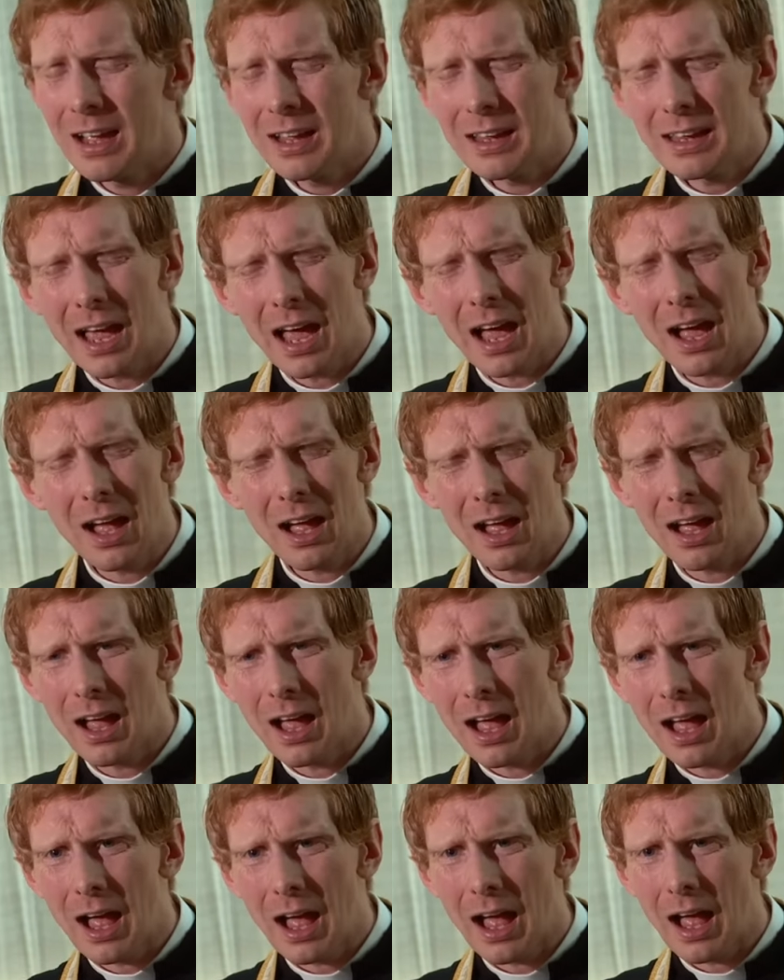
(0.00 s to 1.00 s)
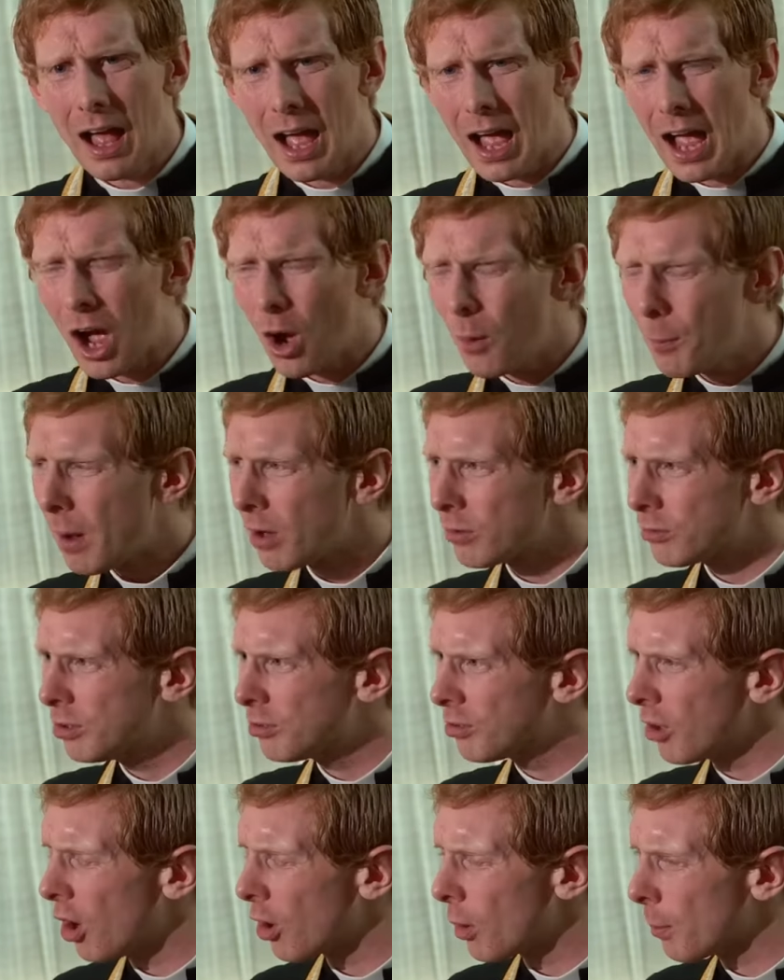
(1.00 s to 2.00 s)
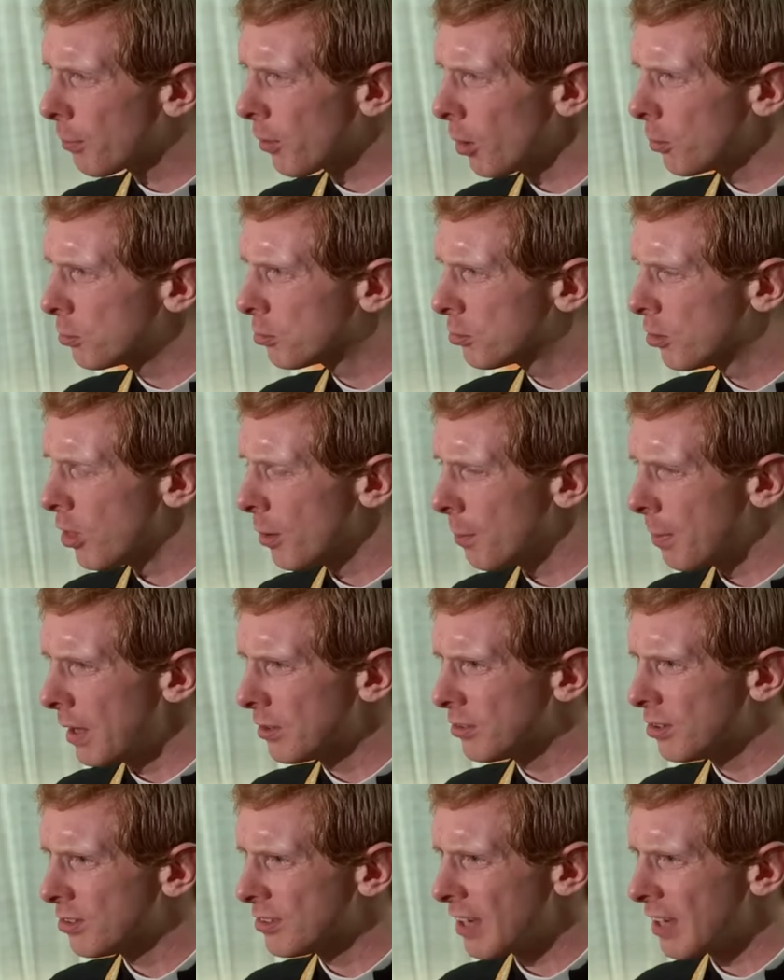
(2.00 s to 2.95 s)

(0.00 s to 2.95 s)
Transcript: Yet, how much is our approach to the Blessed